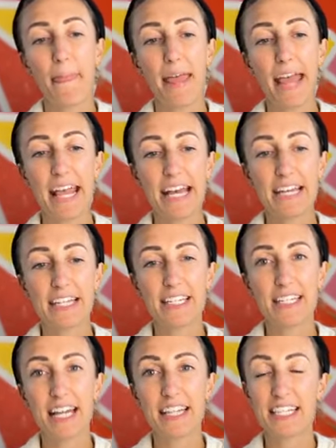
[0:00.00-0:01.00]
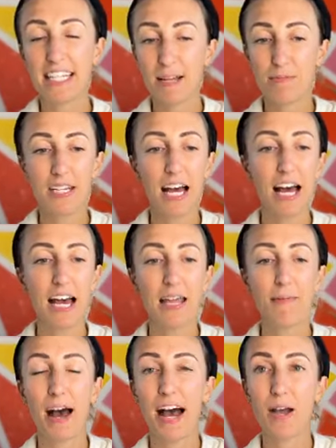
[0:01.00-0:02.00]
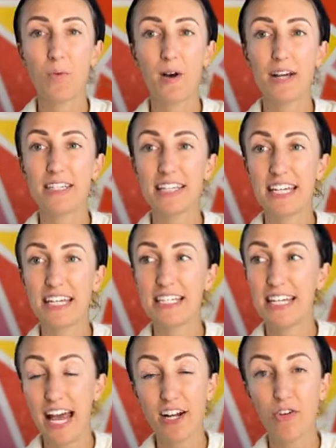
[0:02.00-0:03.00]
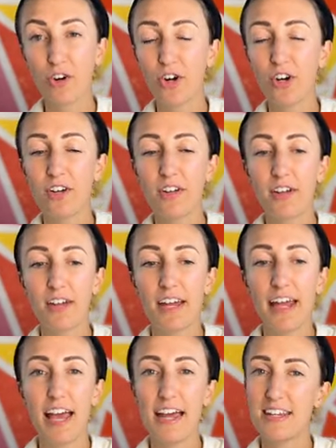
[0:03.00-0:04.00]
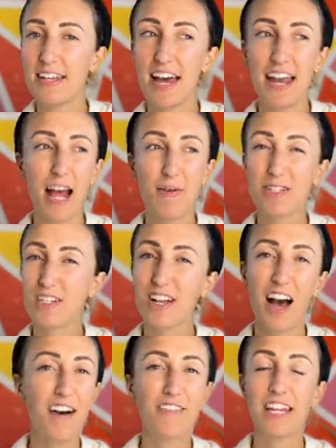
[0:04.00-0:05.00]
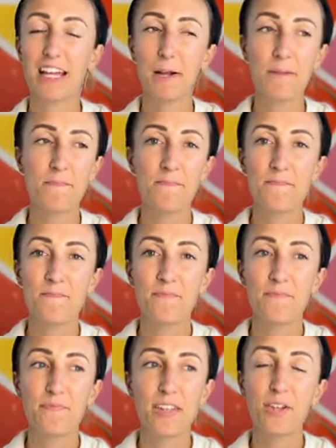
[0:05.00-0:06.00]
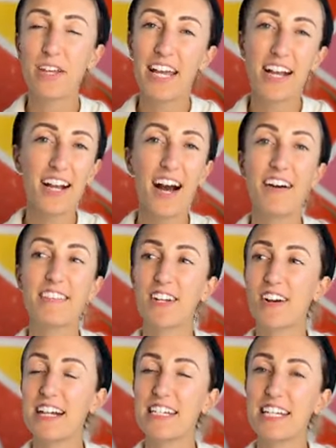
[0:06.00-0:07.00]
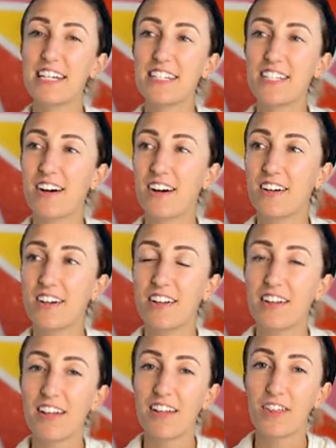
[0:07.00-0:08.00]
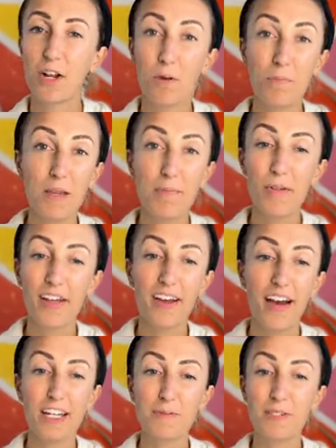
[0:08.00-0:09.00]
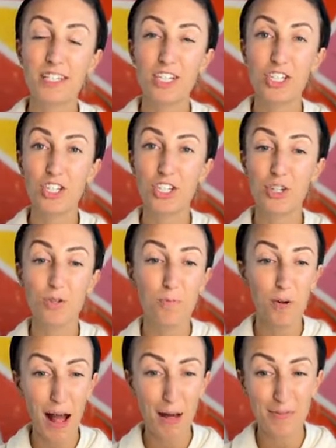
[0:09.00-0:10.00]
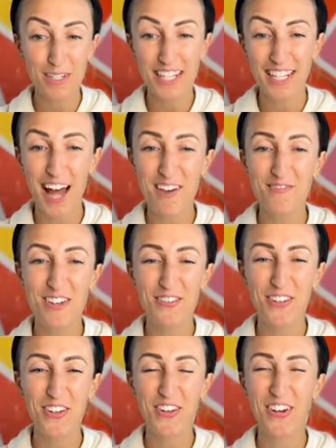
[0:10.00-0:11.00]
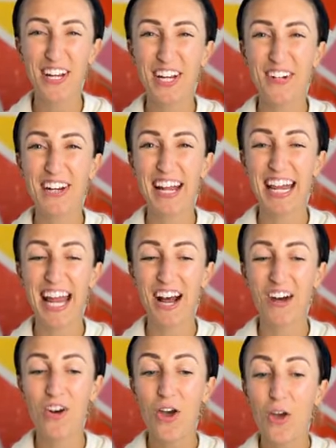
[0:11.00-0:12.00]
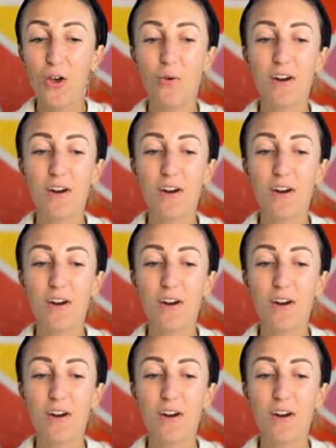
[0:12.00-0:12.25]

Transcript: and at the same time, I was integral, and yet I was coveting. And you can't covet your ideas, y'all. There are people that God has positioned you, perhaps the live people who are here right now, who are